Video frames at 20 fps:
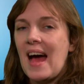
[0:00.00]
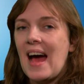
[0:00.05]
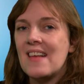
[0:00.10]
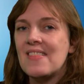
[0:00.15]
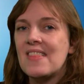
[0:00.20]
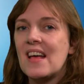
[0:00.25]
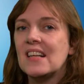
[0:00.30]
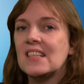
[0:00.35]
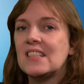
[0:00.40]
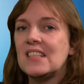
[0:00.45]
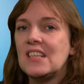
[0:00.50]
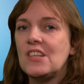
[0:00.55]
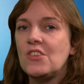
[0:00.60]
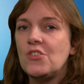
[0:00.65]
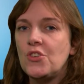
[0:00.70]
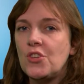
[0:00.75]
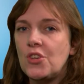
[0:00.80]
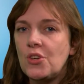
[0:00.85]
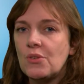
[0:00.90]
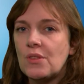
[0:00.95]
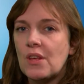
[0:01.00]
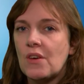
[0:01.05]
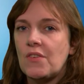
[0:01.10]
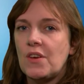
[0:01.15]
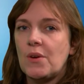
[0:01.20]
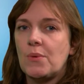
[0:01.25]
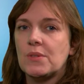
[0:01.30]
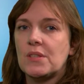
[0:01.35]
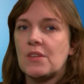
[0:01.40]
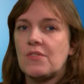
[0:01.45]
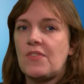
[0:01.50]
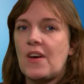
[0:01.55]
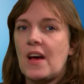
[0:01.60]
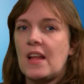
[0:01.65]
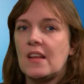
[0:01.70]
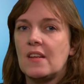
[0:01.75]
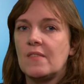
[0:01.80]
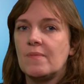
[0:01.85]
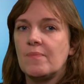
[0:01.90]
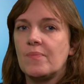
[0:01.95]
and that D knew that V was a
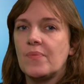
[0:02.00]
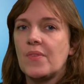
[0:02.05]
felon.